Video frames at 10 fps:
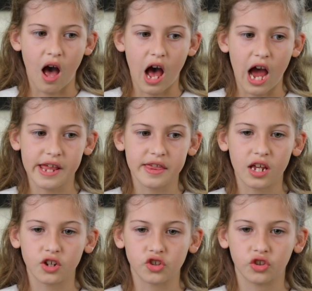I
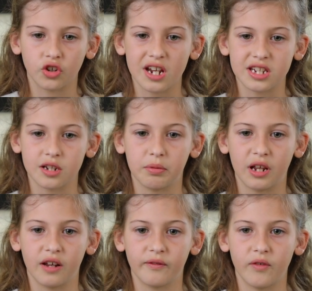think she tries to
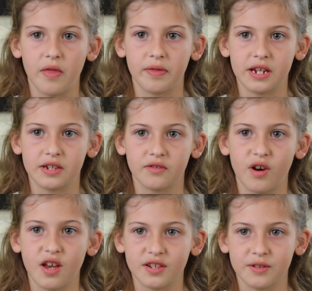plan fun things for
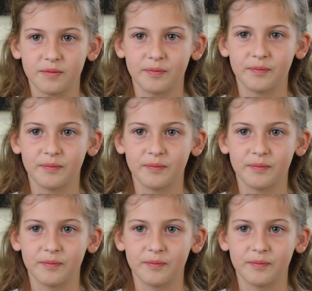us.